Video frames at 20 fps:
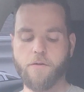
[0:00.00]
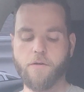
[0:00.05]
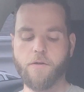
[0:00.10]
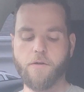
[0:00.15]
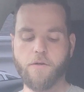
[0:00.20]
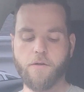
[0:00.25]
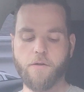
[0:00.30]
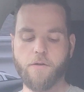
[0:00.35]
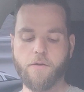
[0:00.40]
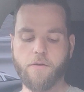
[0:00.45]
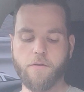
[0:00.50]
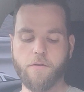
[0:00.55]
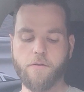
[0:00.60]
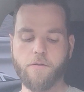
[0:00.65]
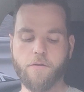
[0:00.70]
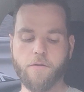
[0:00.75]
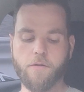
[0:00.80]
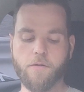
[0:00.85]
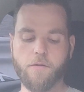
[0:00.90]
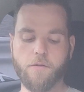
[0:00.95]
the
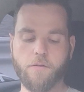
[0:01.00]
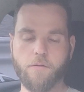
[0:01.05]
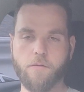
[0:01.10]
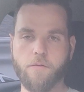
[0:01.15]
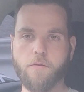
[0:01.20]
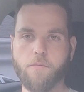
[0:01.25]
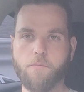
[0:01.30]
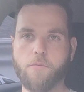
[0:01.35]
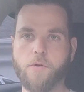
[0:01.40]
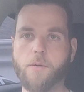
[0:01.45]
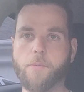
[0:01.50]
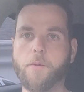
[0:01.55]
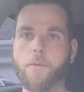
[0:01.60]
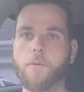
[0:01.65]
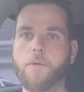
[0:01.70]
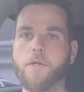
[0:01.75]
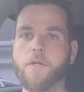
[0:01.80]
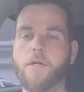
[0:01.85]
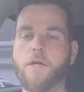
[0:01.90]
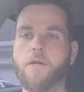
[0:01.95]

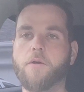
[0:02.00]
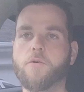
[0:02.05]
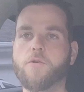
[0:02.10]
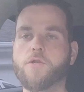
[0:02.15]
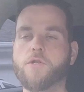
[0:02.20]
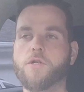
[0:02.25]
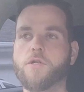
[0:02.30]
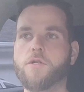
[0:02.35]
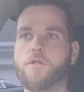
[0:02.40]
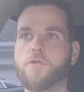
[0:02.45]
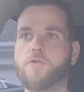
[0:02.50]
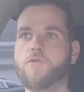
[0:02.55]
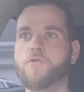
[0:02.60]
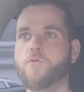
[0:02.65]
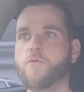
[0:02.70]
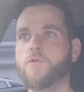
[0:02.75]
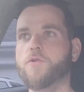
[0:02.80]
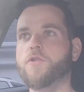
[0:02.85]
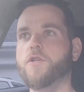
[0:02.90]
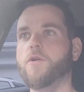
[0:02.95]
primary energy
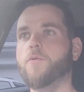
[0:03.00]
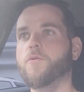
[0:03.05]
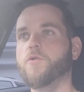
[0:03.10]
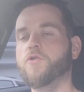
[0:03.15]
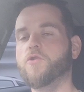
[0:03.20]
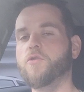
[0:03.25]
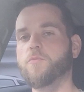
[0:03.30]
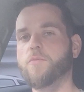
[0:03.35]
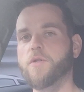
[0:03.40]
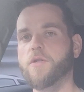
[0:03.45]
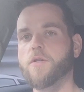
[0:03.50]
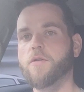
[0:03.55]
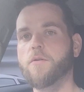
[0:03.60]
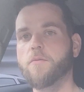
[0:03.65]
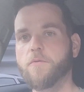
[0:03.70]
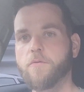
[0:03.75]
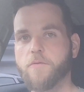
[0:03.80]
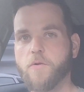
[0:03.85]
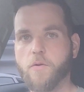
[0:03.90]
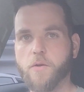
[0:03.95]
source that we should be
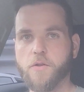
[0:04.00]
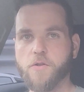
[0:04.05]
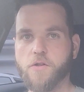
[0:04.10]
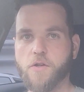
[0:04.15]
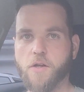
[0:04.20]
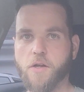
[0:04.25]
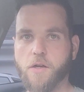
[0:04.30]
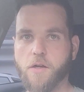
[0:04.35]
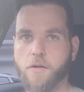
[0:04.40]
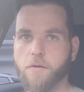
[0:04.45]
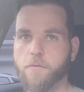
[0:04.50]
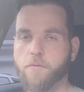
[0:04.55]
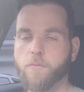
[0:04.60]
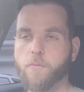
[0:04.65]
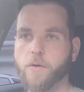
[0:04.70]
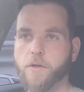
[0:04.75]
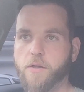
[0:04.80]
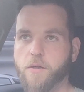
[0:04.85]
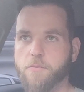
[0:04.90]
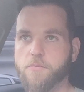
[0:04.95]
focusing on
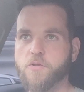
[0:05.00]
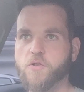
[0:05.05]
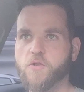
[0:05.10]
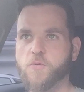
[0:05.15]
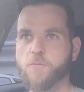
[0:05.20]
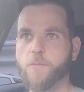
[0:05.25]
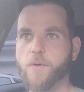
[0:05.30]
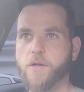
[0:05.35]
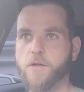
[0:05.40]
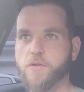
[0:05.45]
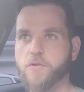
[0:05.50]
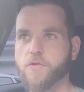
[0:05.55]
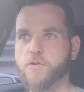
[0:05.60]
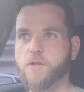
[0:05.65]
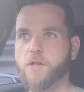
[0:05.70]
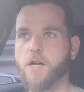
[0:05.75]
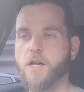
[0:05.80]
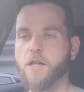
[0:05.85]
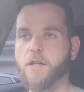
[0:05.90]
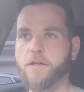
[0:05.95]
when it comes to space
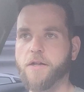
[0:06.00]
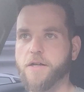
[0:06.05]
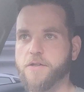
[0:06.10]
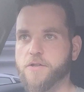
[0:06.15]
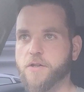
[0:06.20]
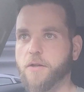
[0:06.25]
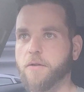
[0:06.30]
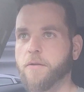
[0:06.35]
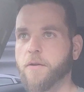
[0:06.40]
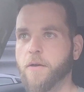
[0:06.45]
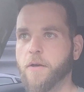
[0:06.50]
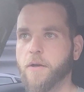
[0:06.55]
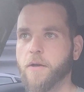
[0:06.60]
colonizing